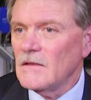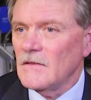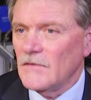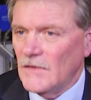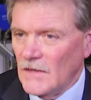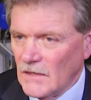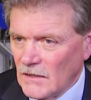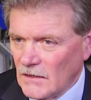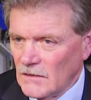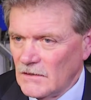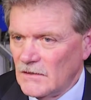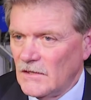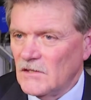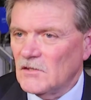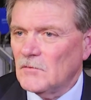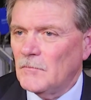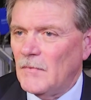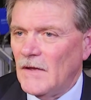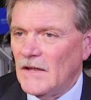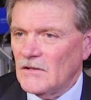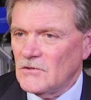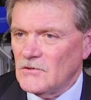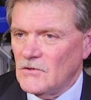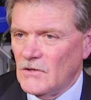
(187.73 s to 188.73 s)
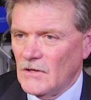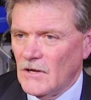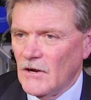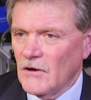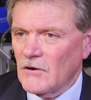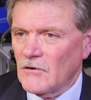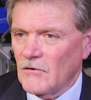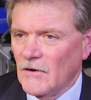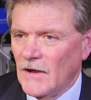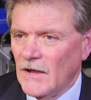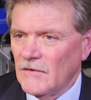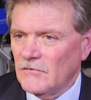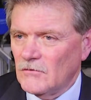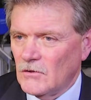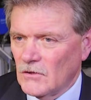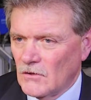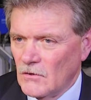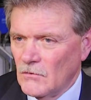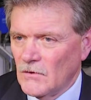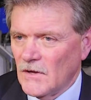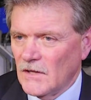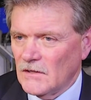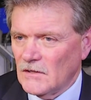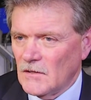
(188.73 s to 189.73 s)
they can dispatch the aircraft to
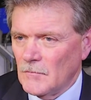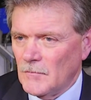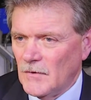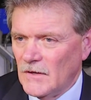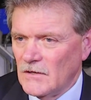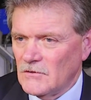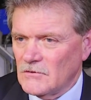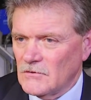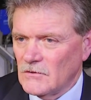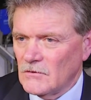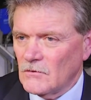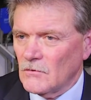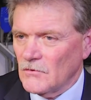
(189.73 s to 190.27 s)
go get the patient,